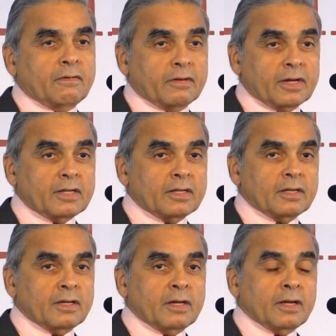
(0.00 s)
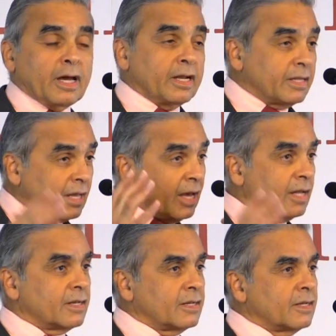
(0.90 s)
Right? And
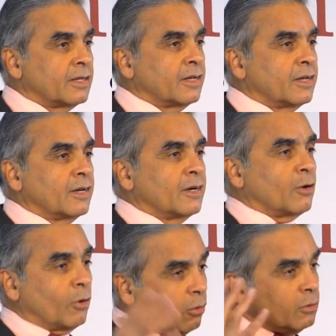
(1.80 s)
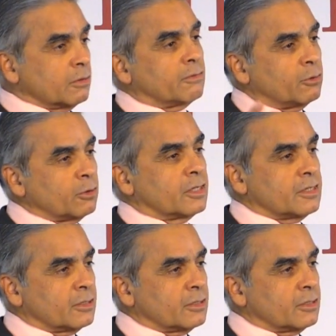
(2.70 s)
yet, all the focus